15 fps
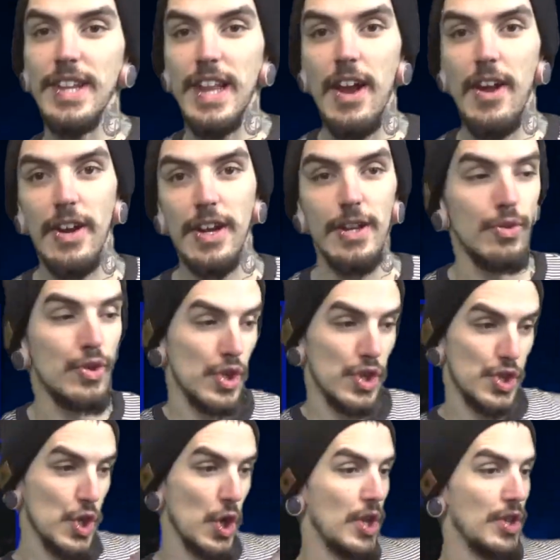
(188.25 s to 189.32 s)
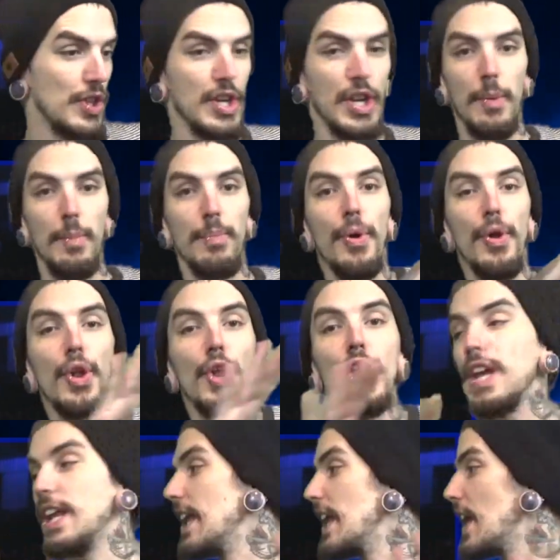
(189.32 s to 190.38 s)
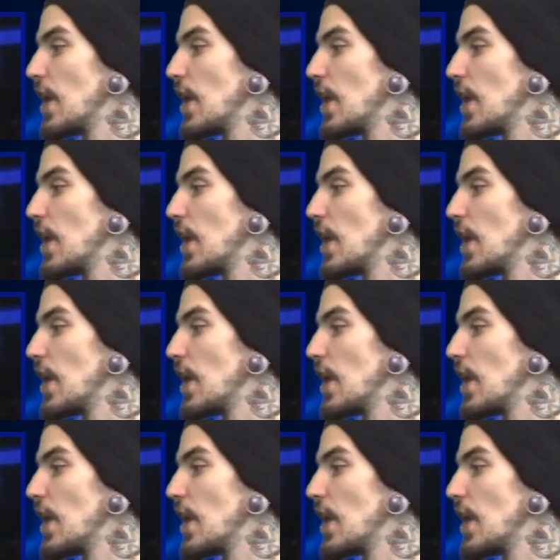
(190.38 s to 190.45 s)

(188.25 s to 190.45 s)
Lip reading: there and you just saw the complete